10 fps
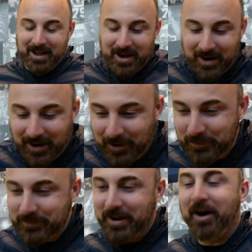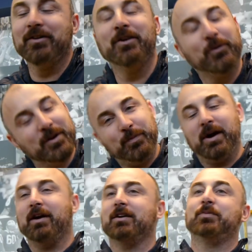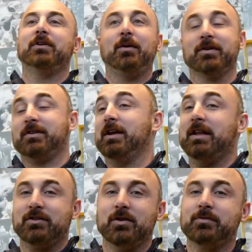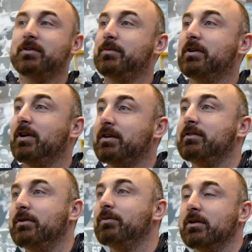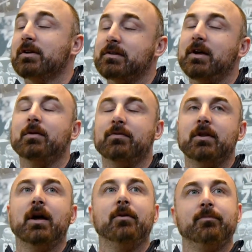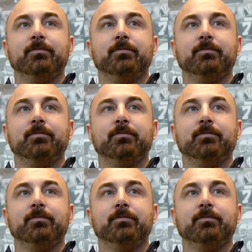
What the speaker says: no one in Paris. But I'm excited. That trip's going to be great, too. Really excited for that.